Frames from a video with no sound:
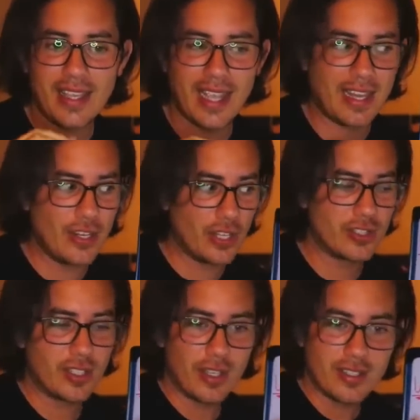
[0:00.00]

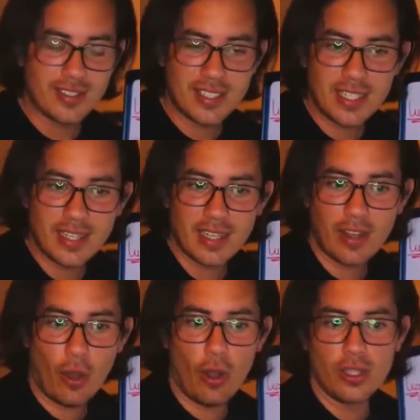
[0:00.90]
cannot see the
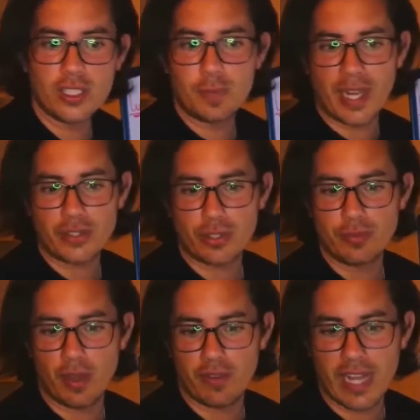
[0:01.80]
whole
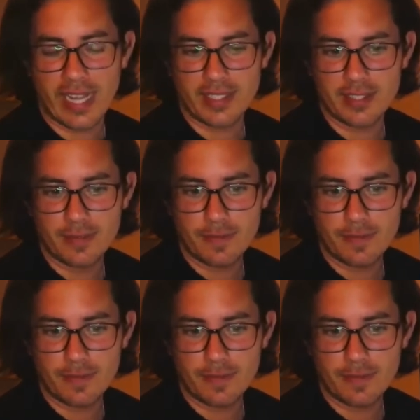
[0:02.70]
spectrum of light.